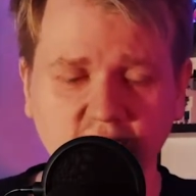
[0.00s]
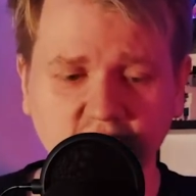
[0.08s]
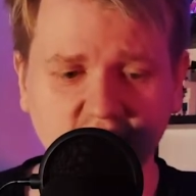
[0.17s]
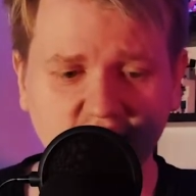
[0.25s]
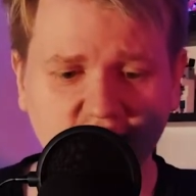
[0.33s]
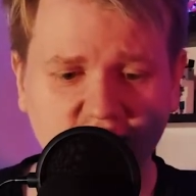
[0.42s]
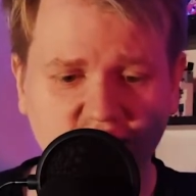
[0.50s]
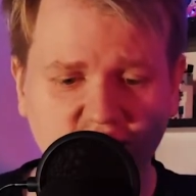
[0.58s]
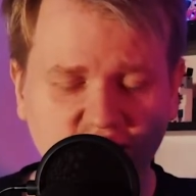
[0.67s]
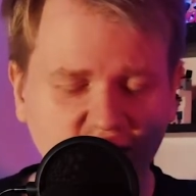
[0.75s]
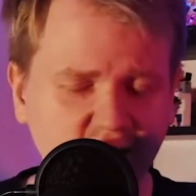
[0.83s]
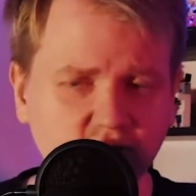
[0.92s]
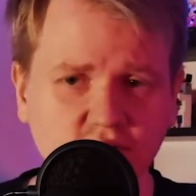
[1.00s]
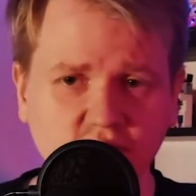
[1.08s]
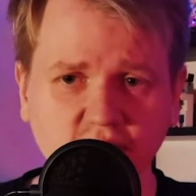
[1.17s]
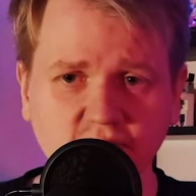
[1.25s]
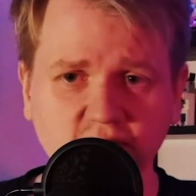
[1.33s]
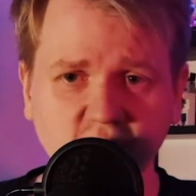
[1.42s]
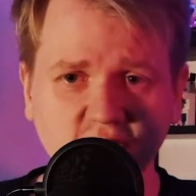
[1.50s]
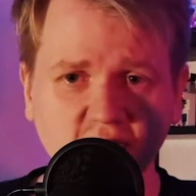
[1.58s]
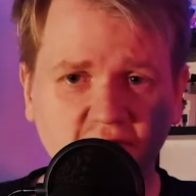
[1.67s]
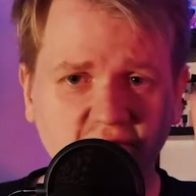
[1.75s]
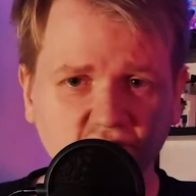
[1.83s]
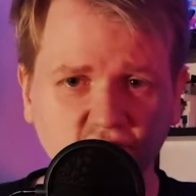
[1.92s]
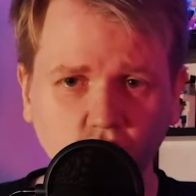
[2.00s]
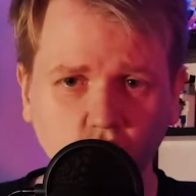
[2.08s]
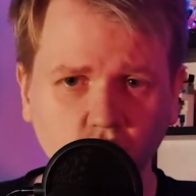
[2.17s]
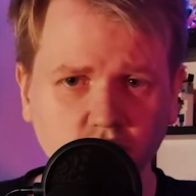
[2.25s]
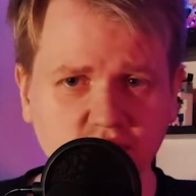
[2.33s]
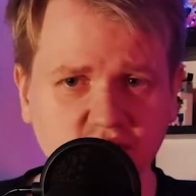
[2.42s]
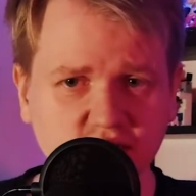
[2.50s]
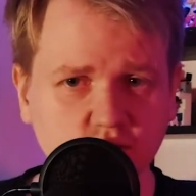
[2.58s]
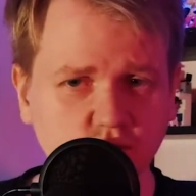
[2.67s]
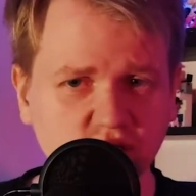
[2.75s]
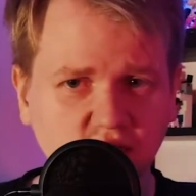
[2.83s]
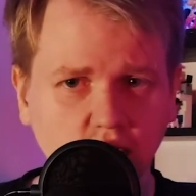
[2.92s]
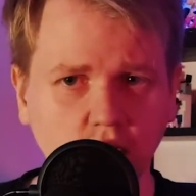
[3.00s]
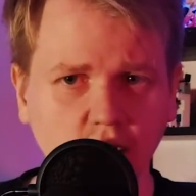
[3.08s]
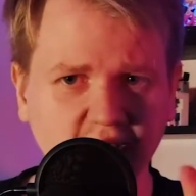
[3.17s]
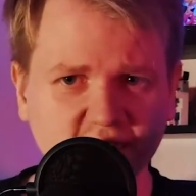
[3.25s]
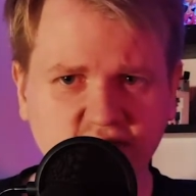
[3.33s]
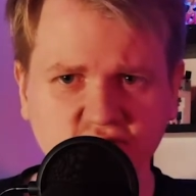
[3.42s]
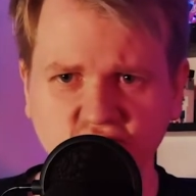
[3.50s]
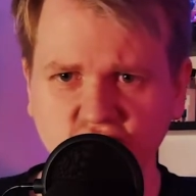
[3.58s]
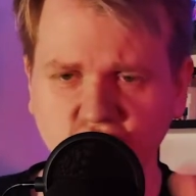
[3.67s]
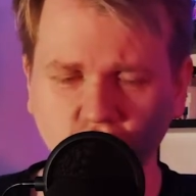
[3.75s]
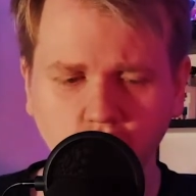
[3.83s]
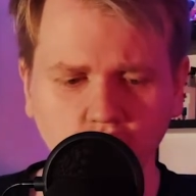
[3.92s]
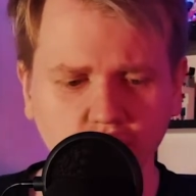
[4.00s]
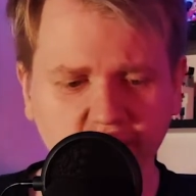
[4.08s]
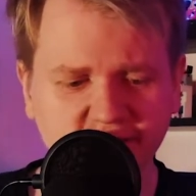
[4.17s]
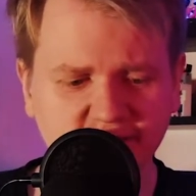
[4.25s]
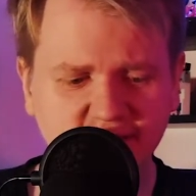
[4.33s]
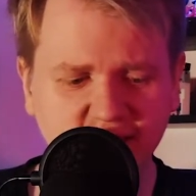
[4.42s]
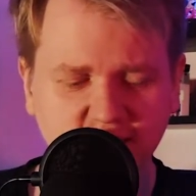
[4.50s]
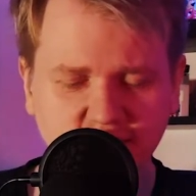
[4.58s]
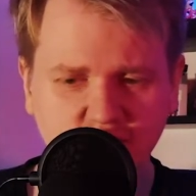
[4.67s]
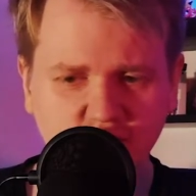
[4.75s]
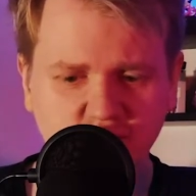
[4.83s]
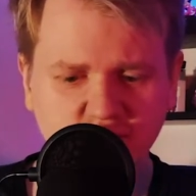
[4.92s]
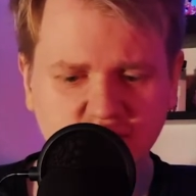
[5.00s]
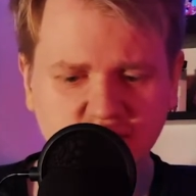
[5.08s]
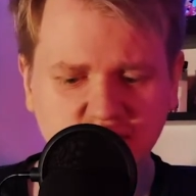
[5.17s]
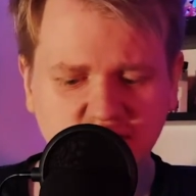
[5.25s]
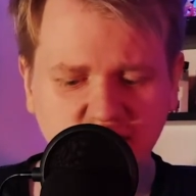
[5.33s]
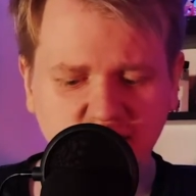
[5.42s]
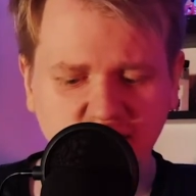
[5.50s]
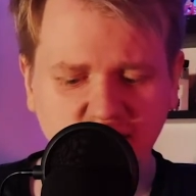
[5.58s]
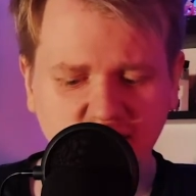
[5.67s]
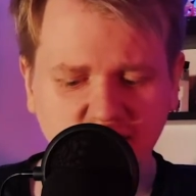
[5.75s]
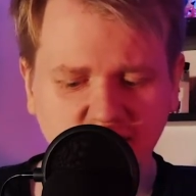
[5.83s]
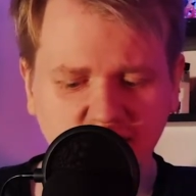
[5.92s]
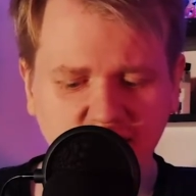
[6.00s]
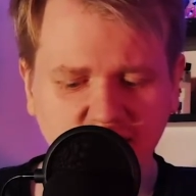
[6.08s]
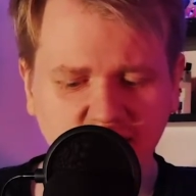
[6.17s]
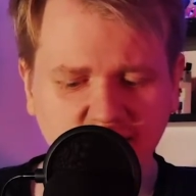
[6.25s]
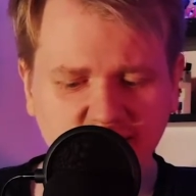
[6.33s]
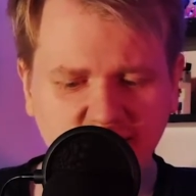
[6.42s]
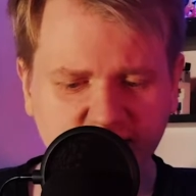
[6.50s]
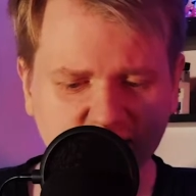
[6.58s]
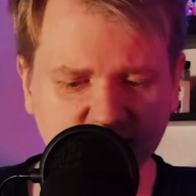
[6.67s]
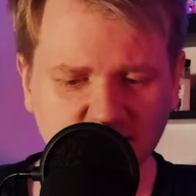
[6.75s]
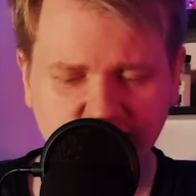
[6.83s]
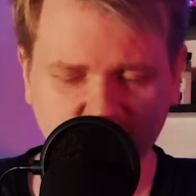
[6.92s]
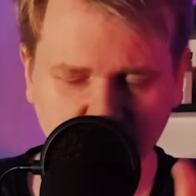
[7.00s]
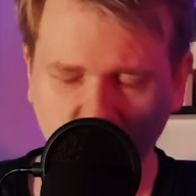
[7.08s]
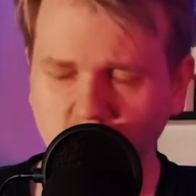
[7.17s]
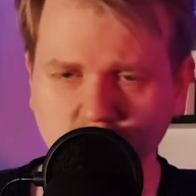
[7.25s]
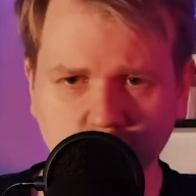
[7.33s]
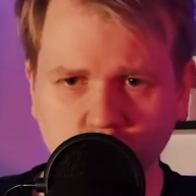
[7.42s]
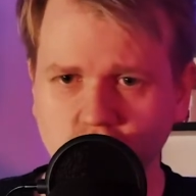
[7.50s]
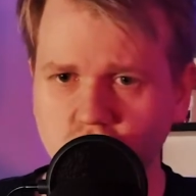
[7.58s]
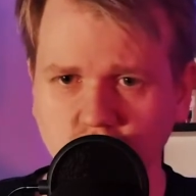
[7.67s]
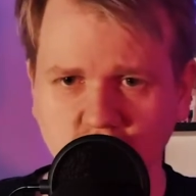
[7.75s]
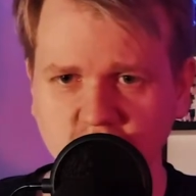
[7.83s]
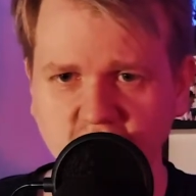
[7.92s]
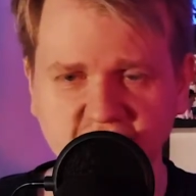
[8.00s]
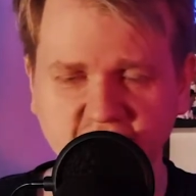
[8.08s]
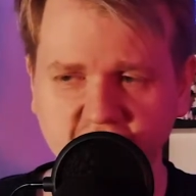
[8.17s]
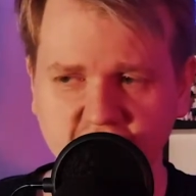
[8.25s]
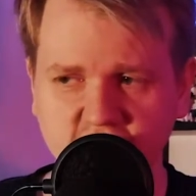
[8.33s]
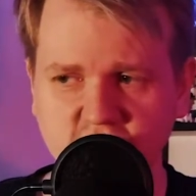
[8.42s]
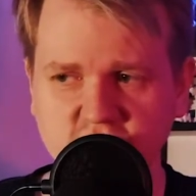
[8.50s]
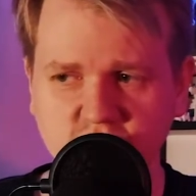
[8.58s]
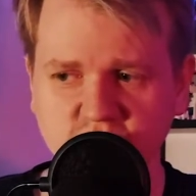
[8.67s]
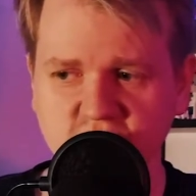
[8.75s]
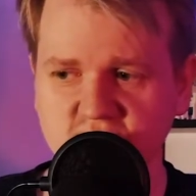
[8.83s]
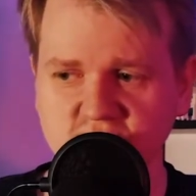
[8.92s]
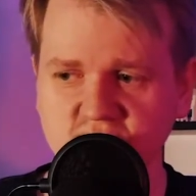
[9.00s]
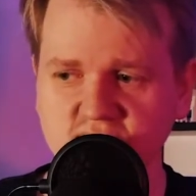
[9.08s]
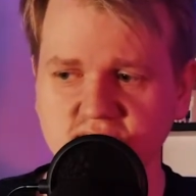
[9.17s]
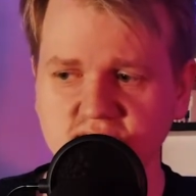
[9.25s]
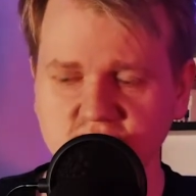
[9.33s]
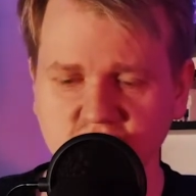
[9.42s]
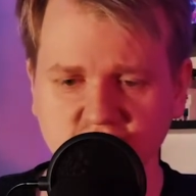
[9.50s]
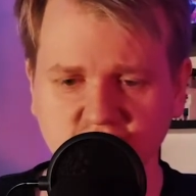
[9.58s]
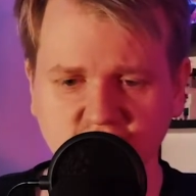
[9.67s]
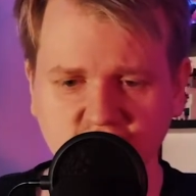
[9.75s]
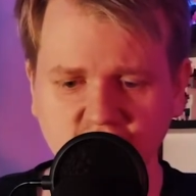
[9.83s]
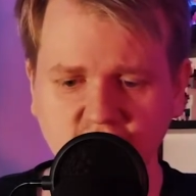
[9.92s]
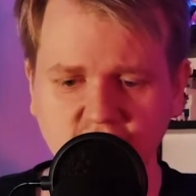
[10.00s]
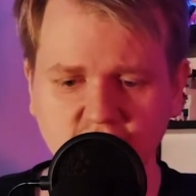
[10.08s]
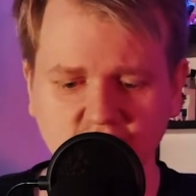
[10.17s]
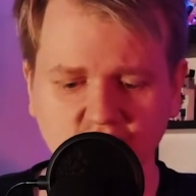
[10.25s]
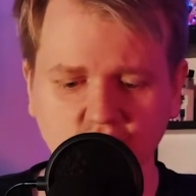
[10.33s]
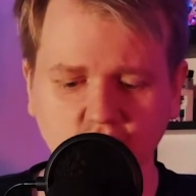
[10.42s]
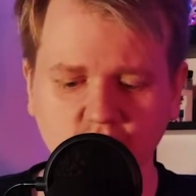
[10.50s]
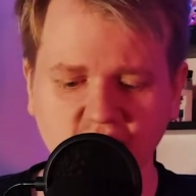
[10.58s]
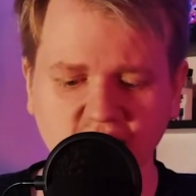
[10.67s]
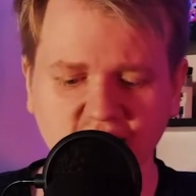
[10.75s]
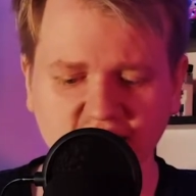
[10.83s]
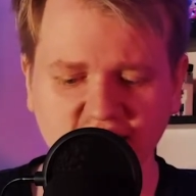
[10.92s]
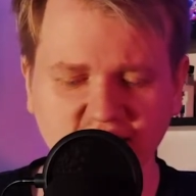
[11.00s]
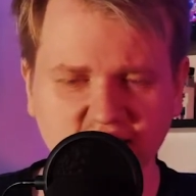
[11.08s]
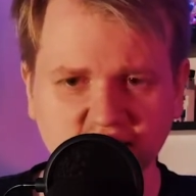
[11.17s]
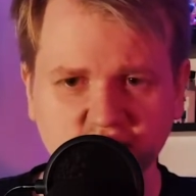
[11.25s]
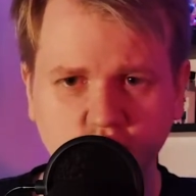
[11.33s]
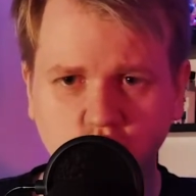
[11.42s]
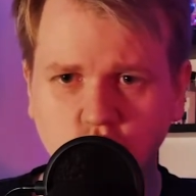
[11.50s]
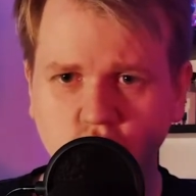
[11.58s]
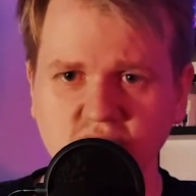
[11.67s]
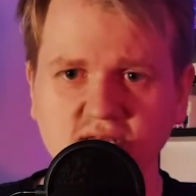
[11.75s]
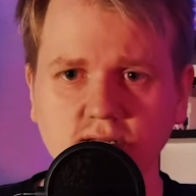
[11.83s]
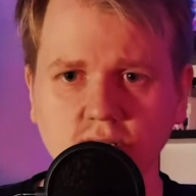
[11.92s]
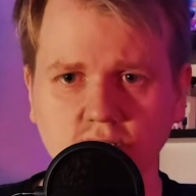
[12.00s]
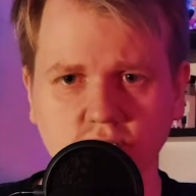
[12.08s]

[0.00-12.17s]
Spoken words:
And now number 4. Yes, we are at 4, I think, at the moment. This is also one of my favorite abilities in Kirby, and that is Wheel